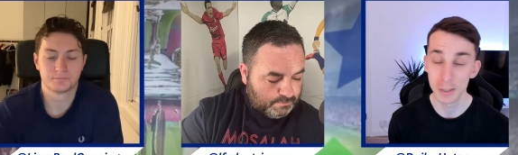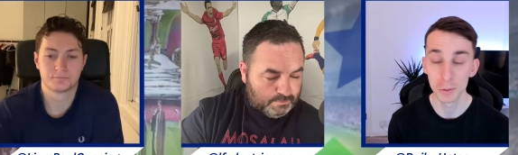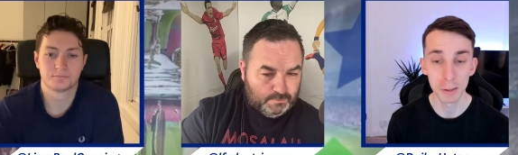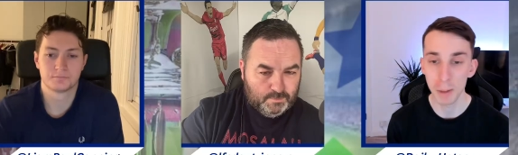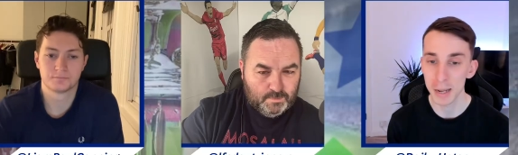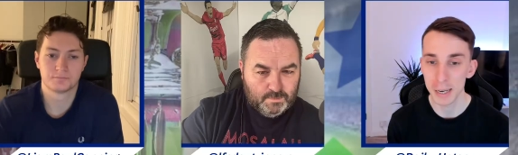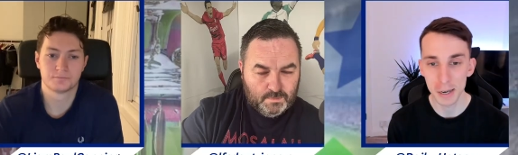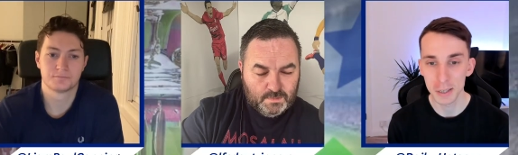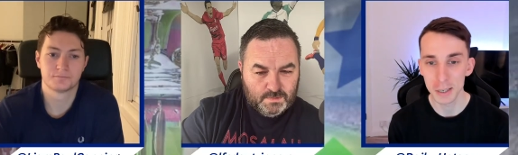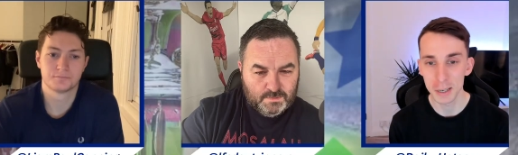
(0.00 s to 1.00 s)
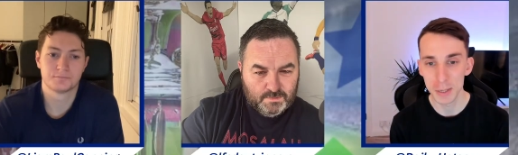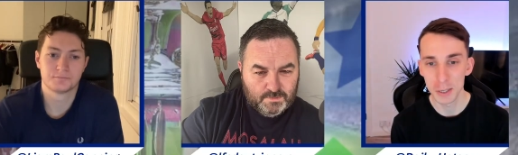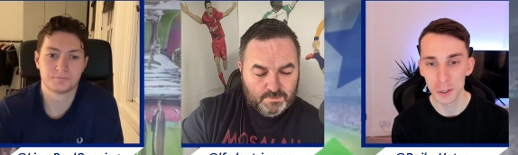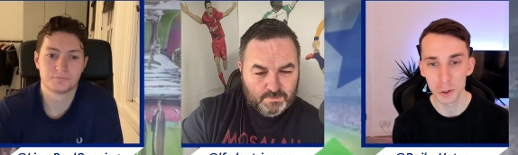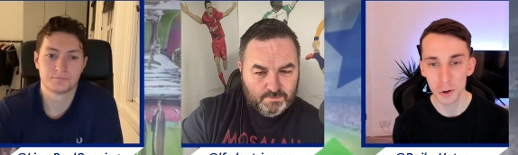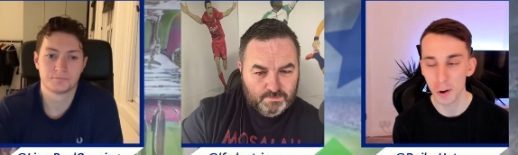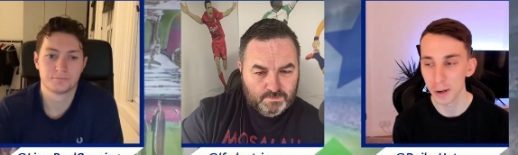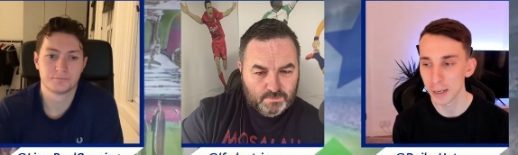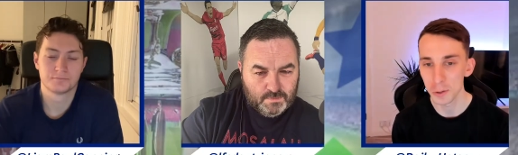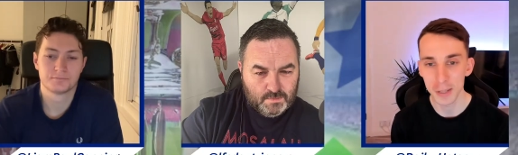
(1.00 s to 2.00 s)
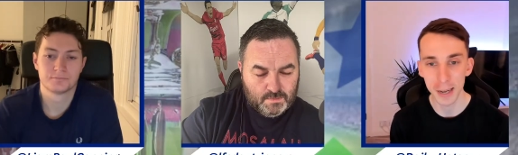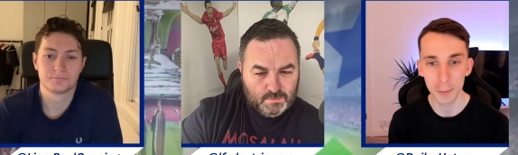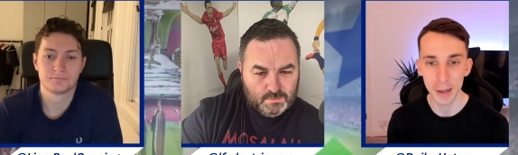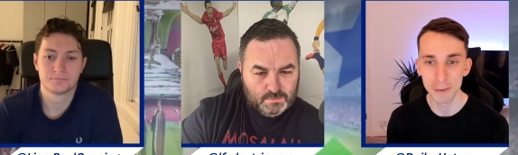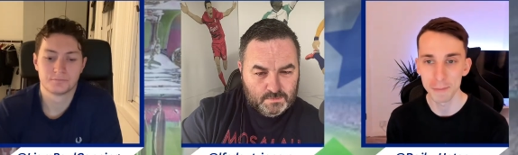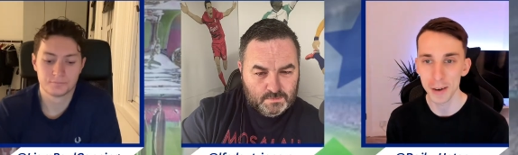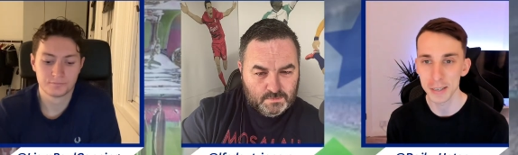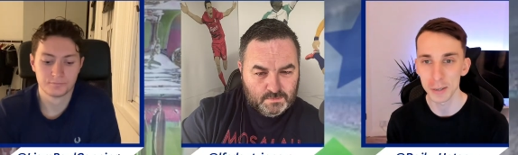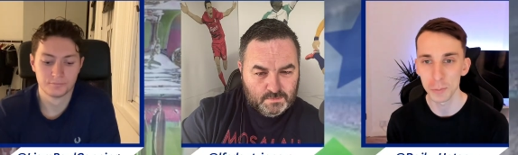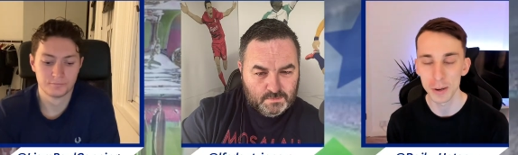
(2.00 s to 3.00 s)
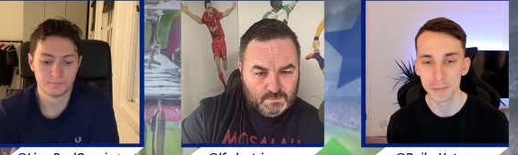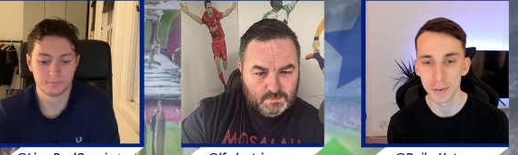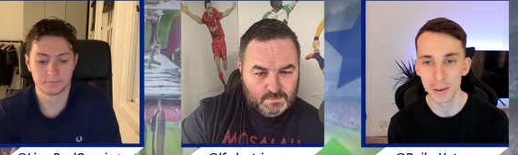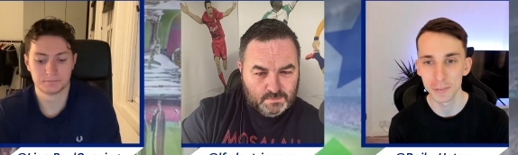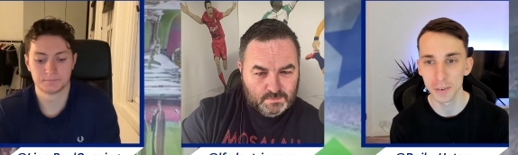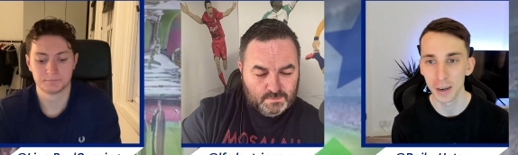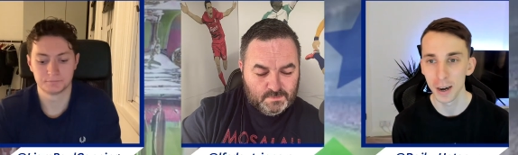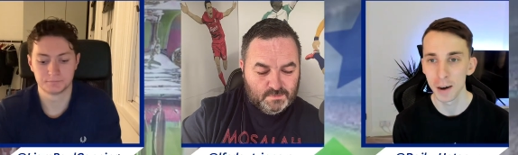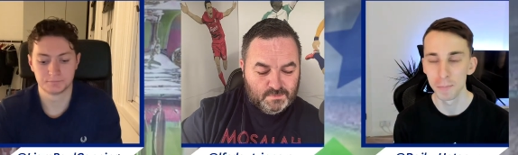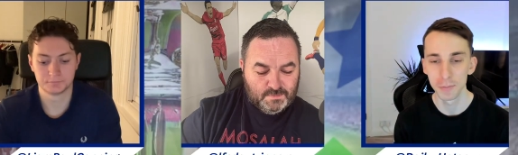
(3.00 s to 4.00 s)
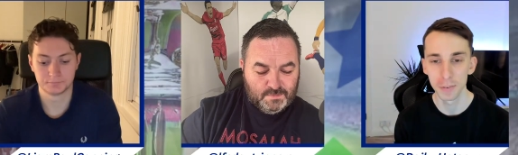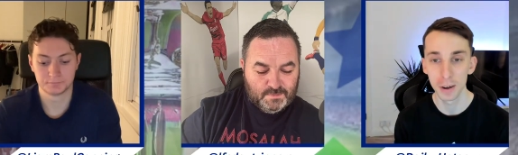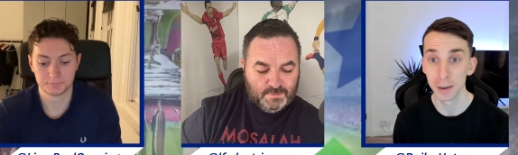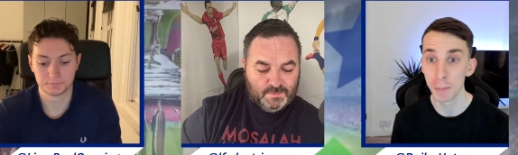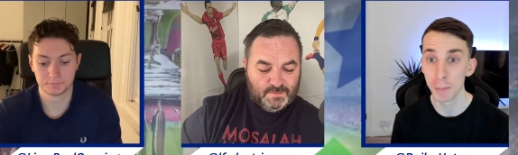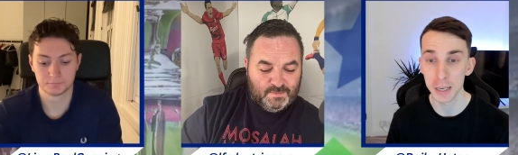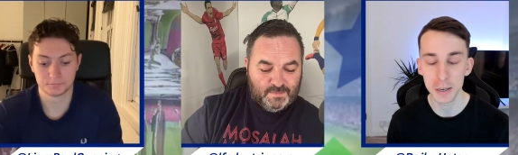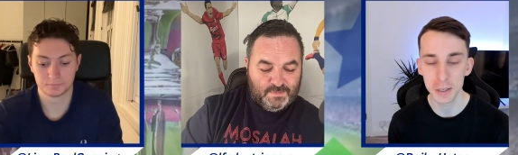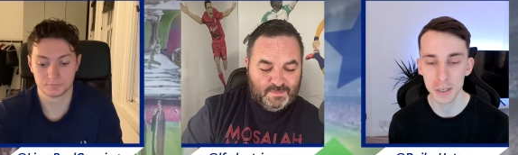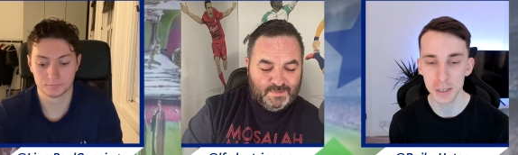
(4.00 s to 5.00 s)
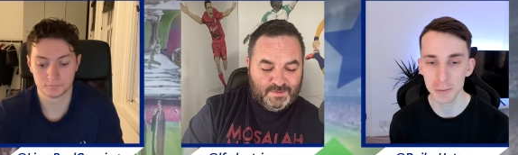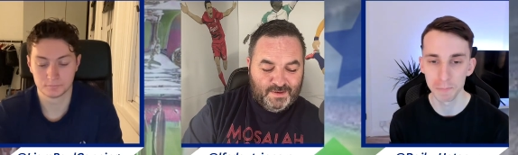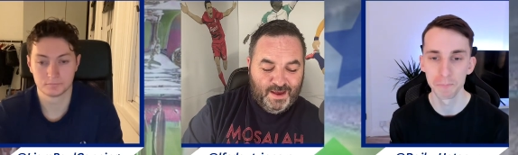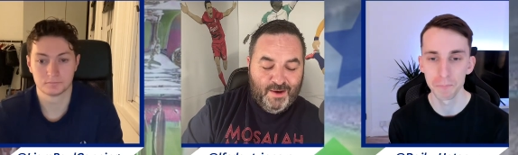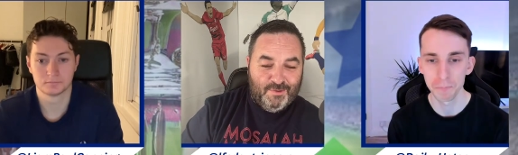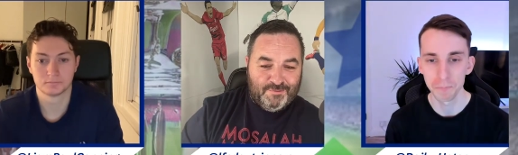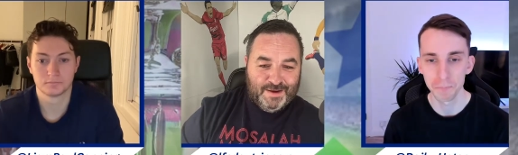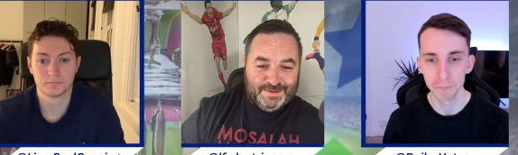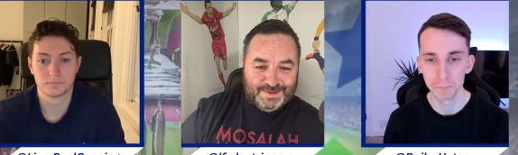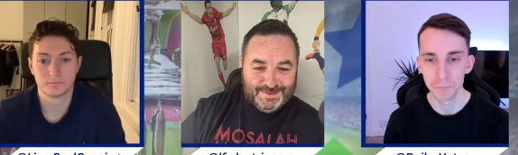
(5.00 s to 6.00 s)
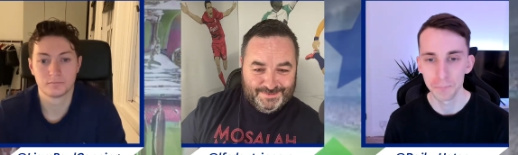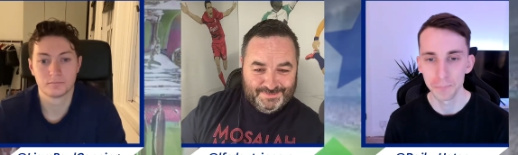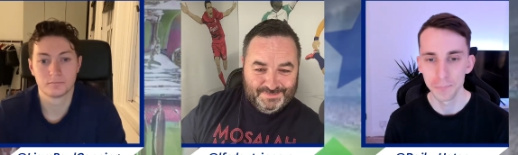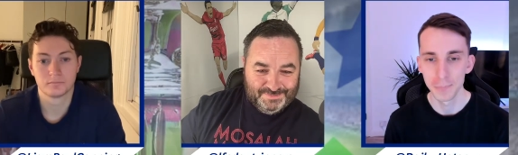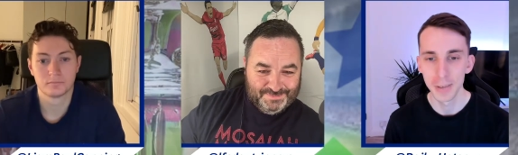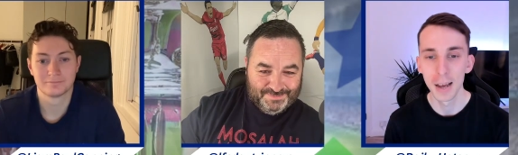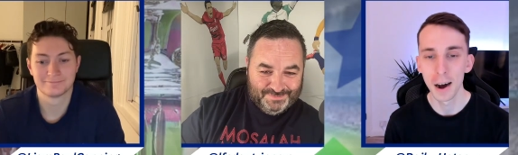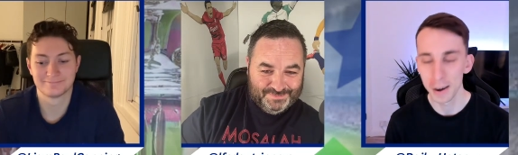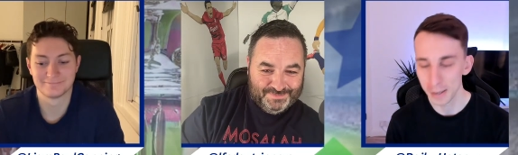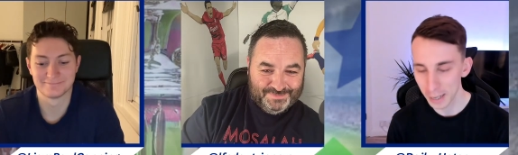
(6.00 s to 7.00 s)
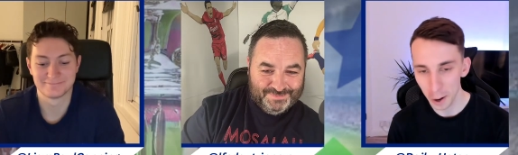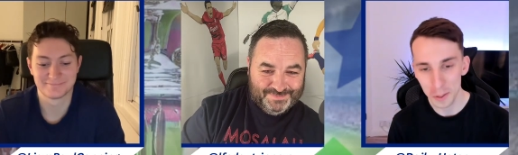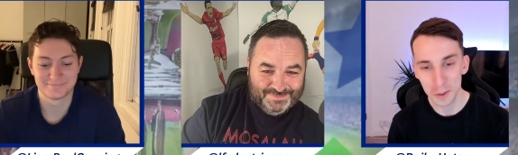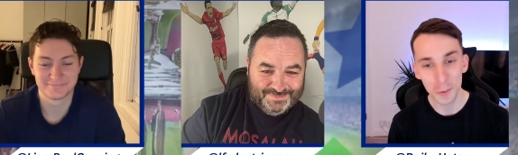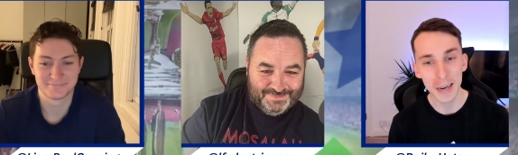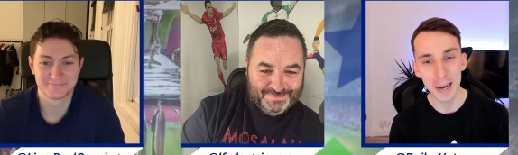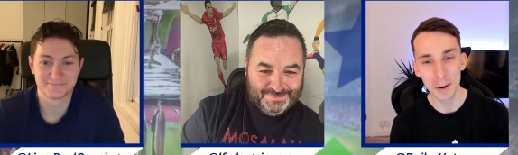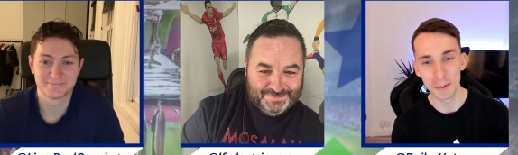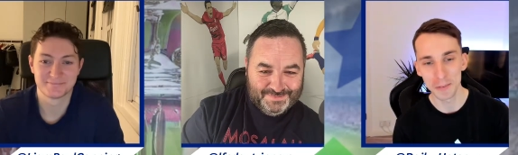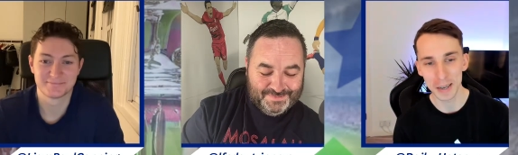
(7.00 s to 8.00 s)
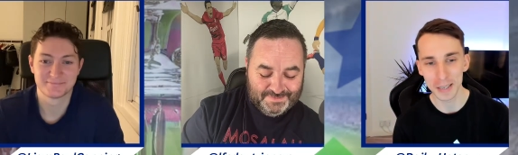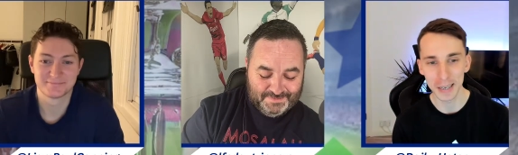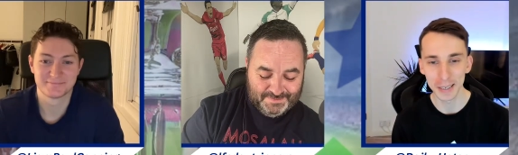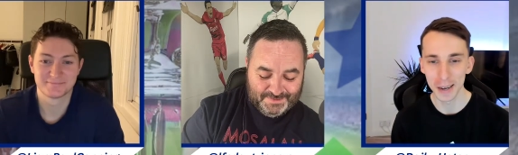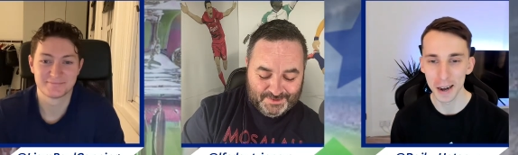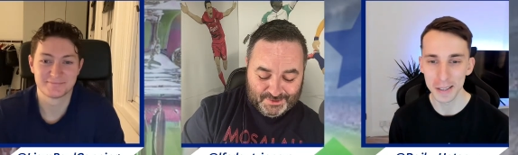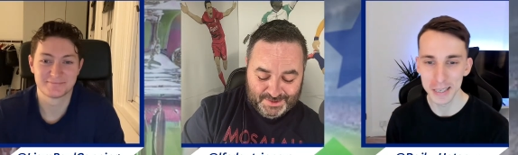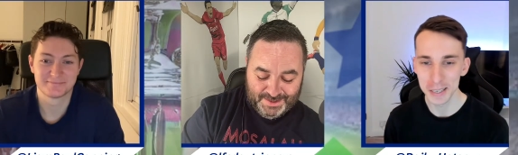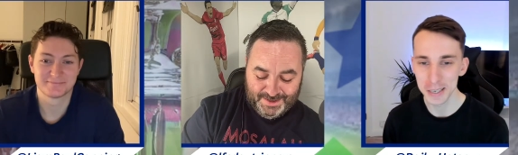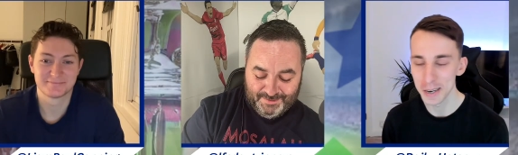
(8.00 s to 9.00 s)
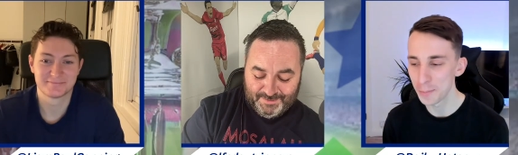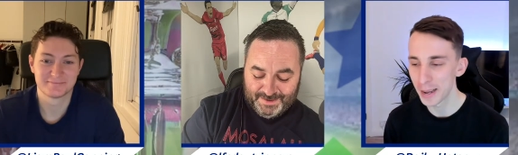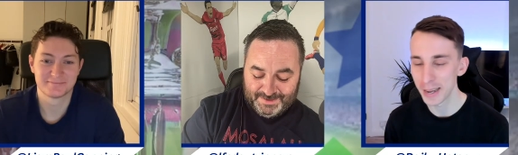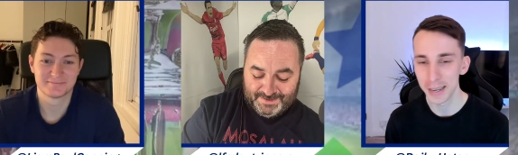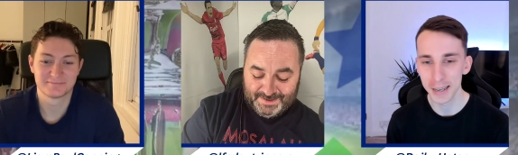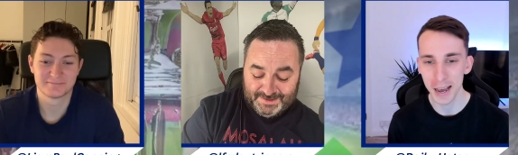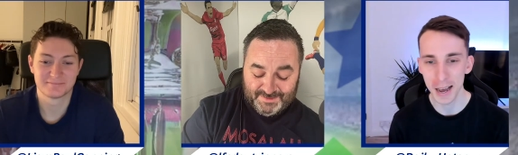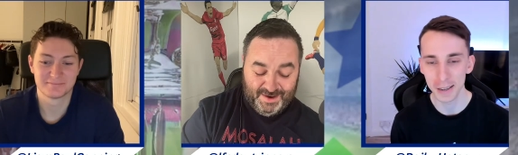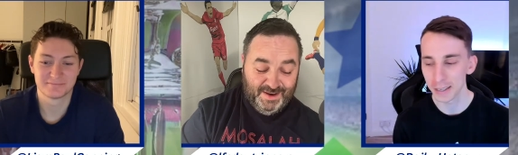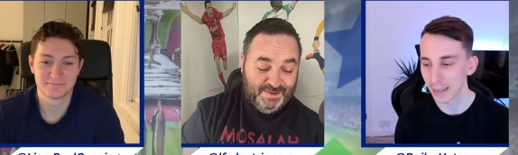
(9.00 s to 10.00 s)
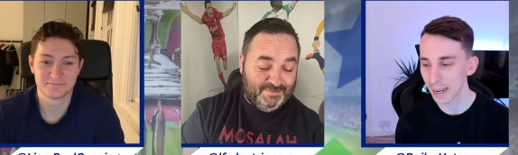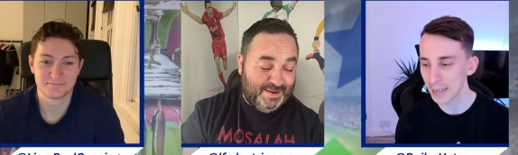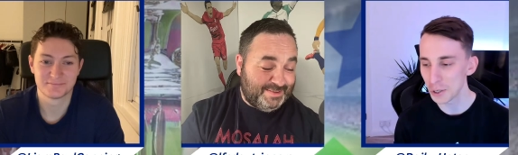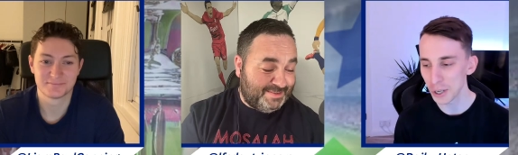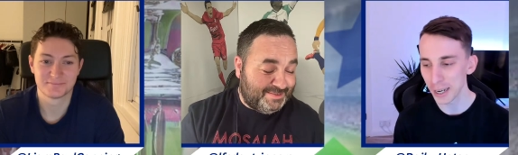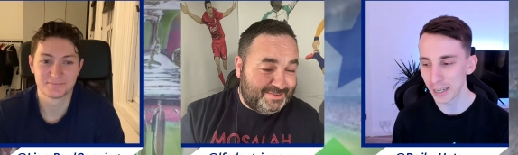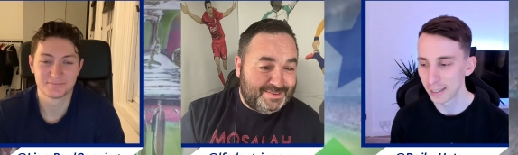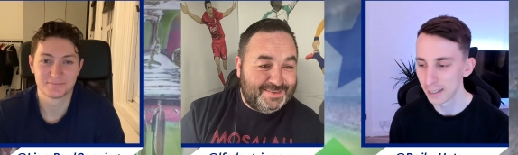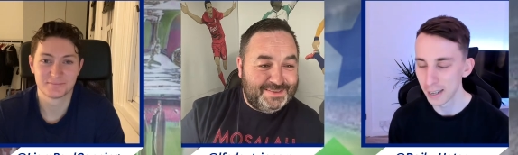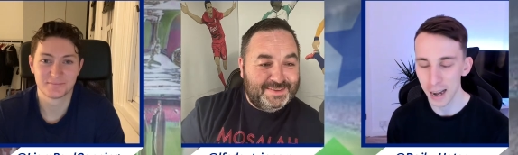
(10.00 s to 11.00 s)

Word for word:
Speaker 1: I still think Man United are going to be too strong, and I do think it'll be an emphatic win for for, um, for Man United.
Speaker 2: How emphatic?
Speaker 1: I'm going to go three nil emphatic. I think it's going to be, That's yeah, I think clean sheet